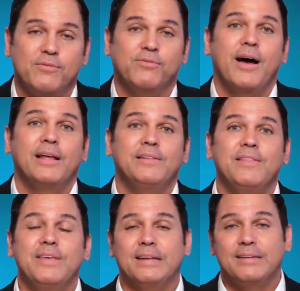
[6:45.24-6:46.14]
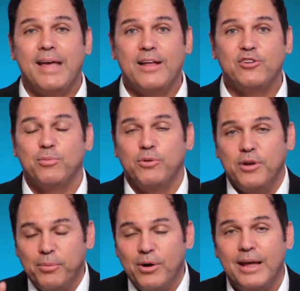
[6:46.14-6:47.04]
finally, the intangible,
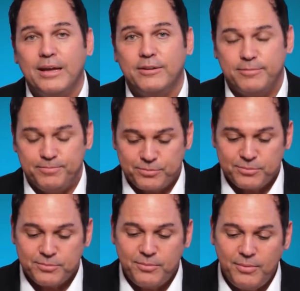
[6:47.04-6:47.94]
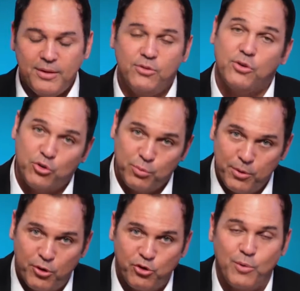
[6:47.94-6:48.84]
number 8, is our
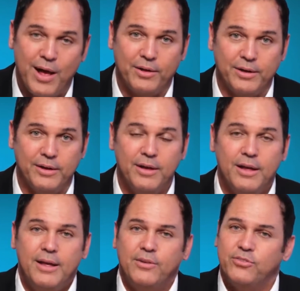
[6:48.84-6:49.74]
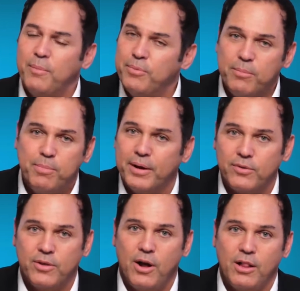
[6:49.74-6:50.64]
spirituality. Something bigger
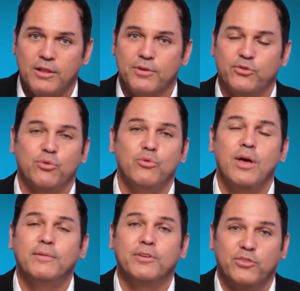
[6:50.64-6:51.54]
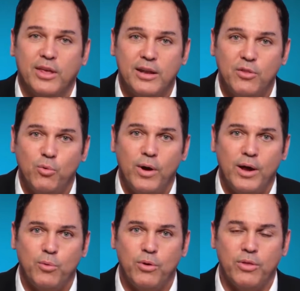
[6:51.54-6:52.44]
than all of us, so none of us get in the
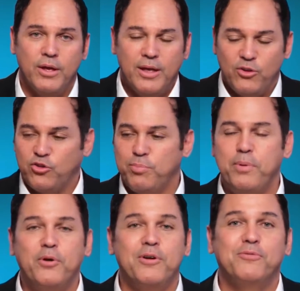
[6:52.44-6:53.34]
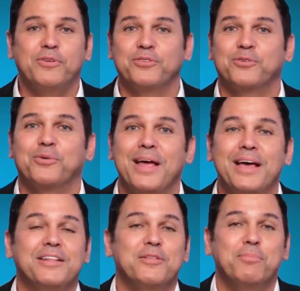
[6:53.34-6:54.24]
way, where the spirit feels
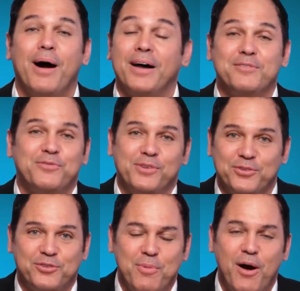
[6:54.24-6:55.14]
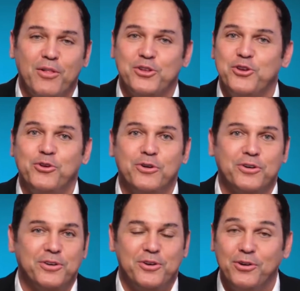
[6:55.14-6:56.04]
grand and the body feels small, and
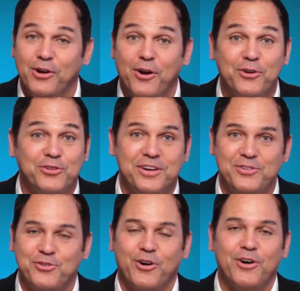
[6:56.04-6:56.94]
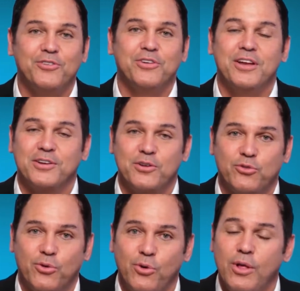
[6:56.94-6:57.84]
you're large and in charge and in
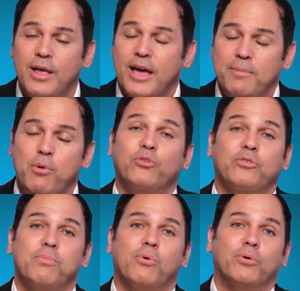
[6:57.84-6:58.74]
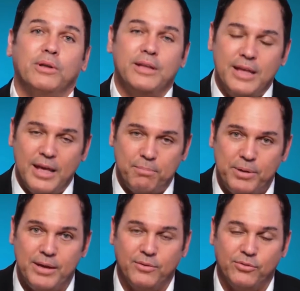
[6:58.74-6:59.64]
control, and most importantly, at
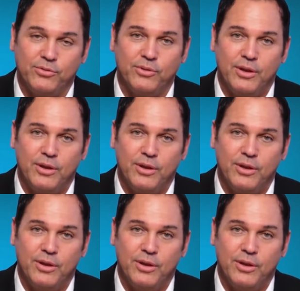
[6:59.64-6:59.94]
peace.